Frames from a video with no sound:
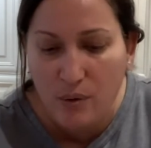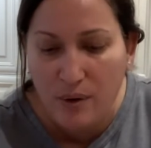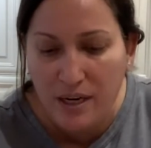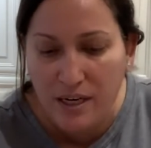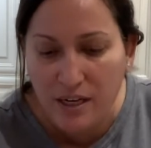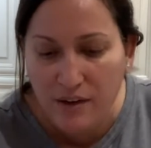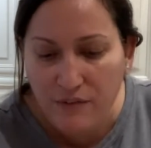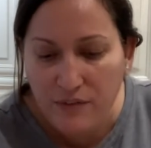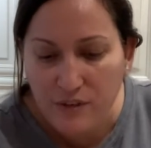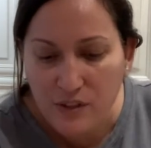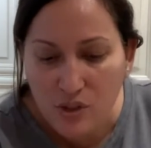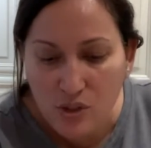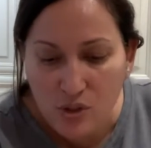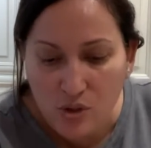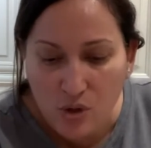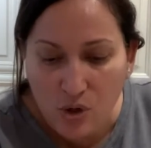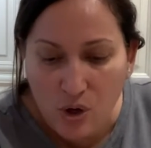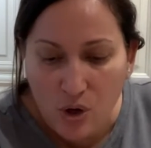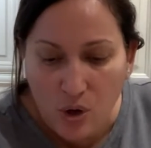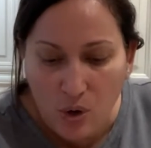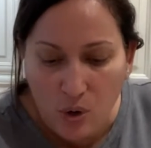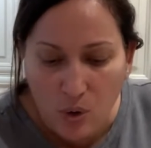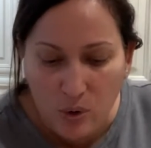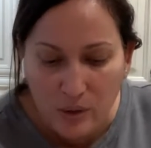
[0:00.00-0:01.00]
And if it's
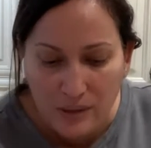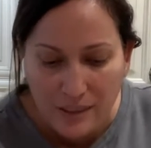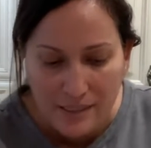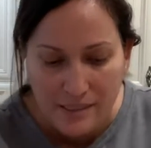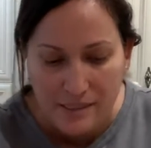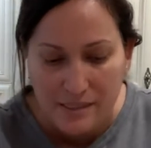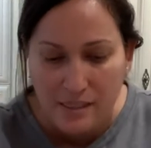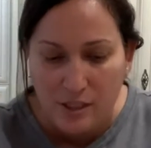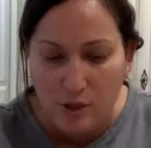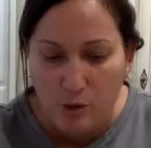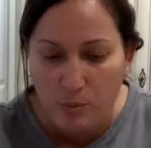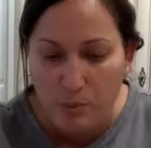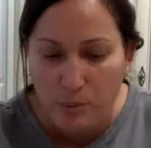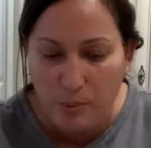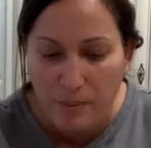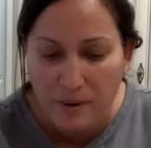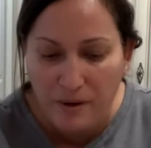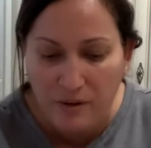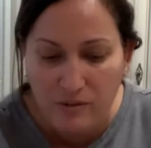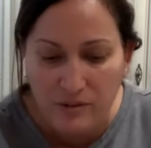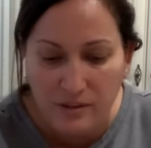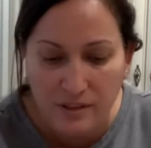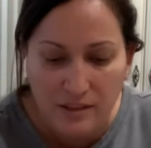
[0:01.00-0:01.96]
cold, let's say you prepared it